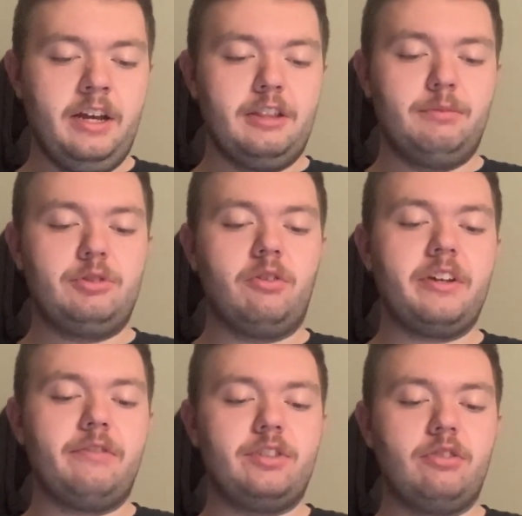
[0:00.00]
majority
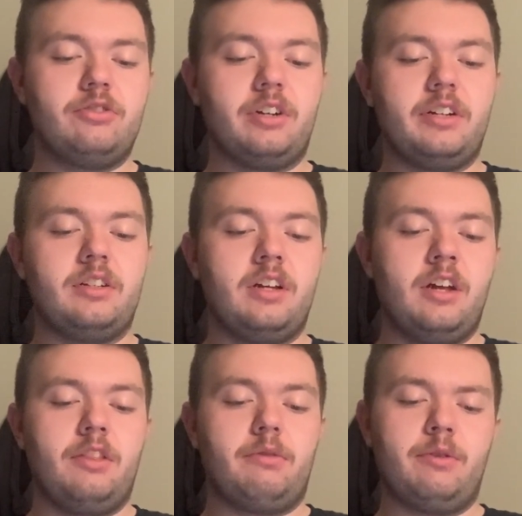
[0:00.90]
of children,
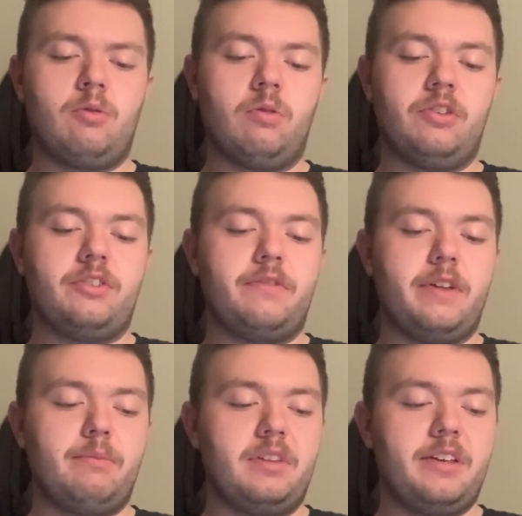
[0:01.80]
3/4 of
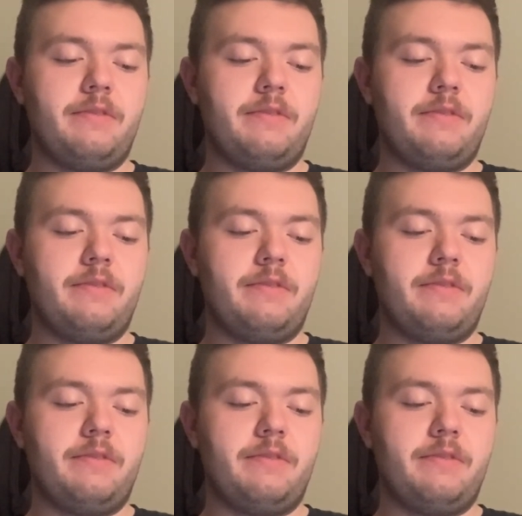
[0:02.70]
them, live